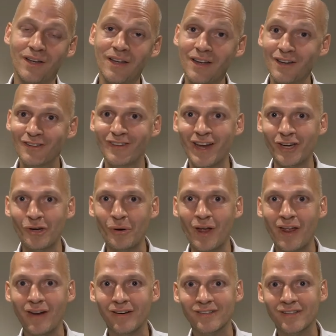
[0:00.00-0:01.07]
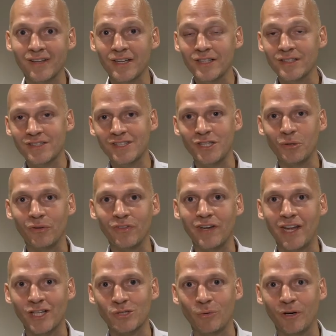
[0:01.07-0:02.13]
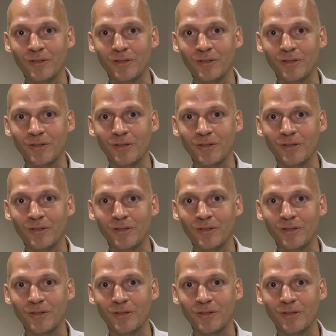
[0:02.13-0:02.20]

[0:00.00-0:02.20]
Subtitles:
Thank you and see you in the next one.